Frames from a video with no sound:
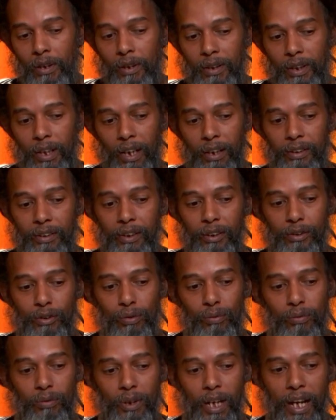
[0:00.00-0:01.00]
Now there are
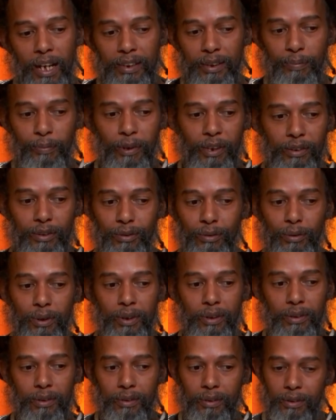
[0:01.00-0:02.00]
two aspects to it.
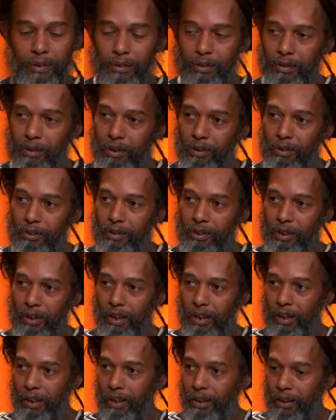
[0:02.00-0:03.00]
There's
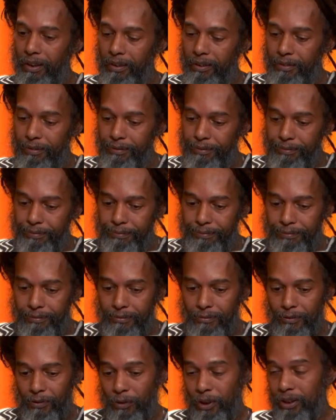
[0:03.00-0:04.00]
uh,
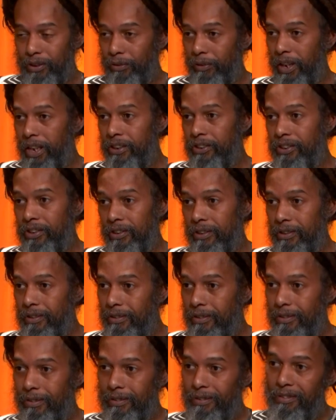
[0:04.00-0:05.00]
resurrection.
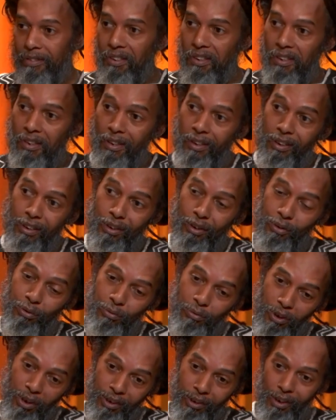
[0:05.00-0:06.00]
There's
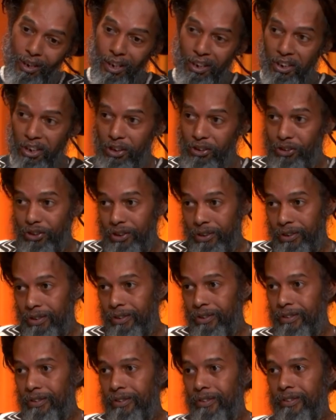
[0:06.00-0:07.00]
reincarnation.
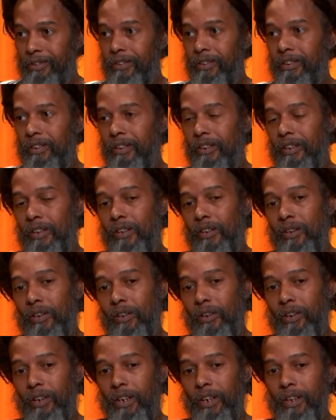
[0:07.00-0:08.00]

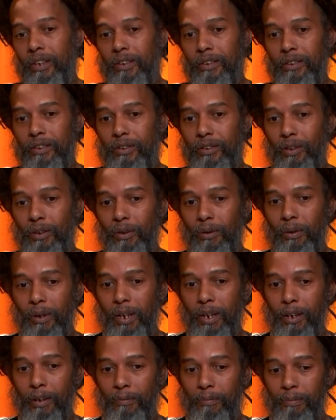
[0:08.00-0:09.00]
Okay, so
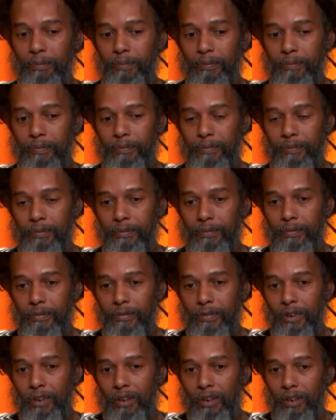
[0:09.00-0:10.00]
um,
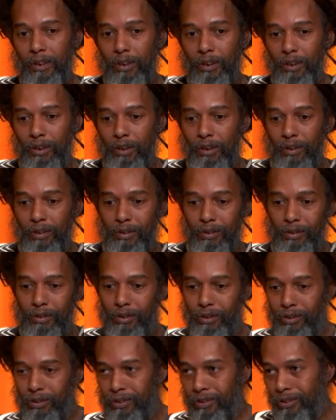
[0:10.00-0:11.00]
you know,
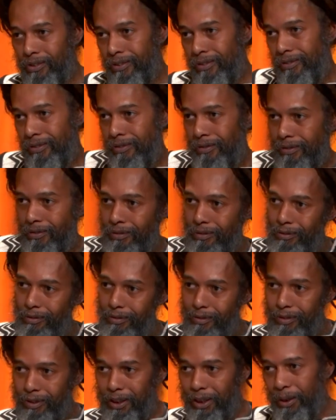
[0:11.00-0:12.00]
just
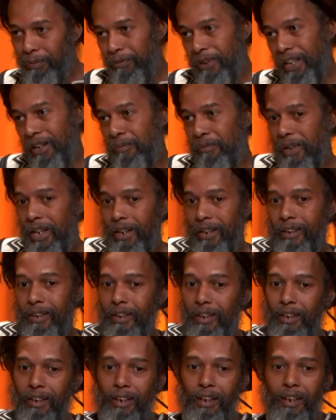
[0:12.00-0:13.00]
keep that in mind.
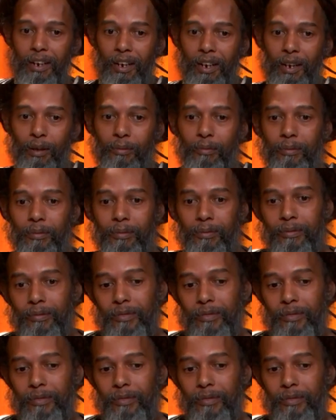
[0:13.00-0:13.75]
Um,